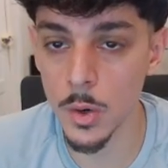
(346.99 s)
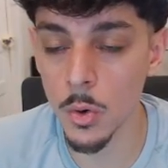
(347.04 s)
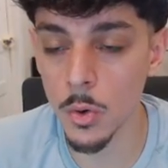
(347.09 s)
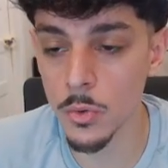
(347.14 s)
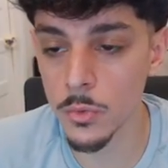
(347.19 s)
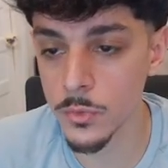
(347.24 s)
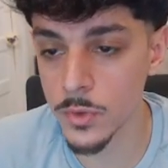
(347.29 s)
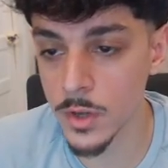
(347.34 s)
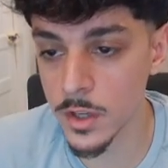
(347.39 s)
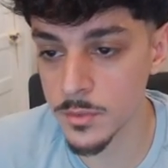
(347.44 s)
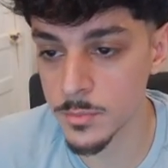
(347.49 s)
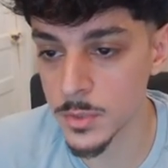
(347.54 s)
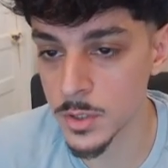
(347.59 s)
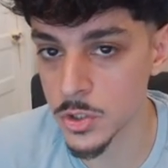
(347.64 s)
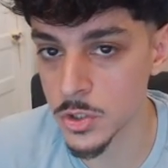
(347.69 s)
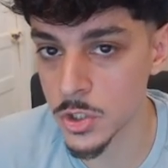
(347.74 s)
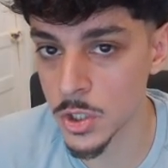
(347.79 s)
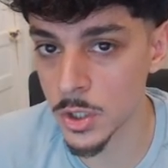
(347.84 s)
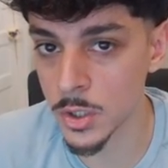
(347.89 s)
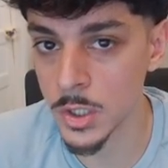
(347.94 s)
or 5-minute
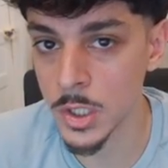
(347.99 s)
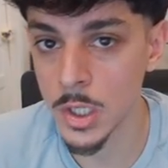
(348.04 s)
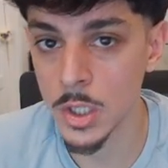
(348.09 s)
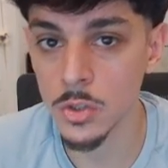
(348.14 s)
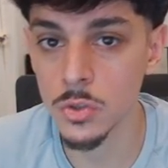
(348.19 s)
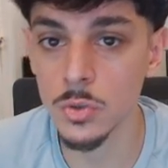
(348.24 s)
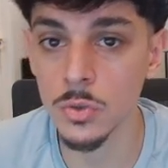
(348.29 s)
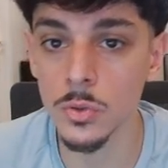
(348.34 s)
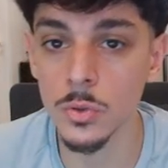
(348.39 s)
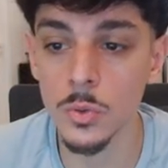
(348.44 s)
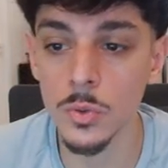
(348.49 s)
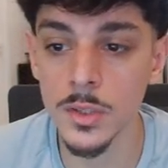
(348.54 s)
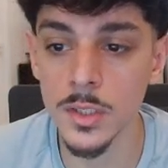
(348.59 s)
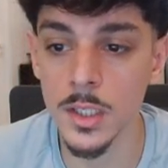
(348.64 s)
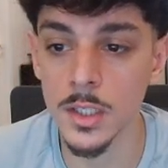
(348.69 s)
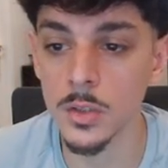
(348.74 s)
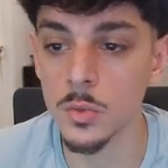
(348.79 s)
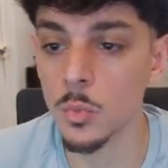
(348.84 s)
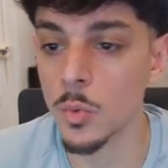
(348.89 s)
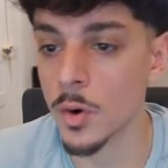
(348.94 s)
chart to
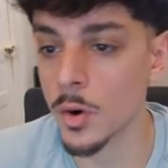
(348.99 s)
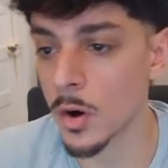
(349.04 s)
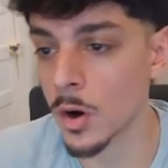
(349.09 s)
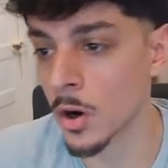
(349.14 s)
locate where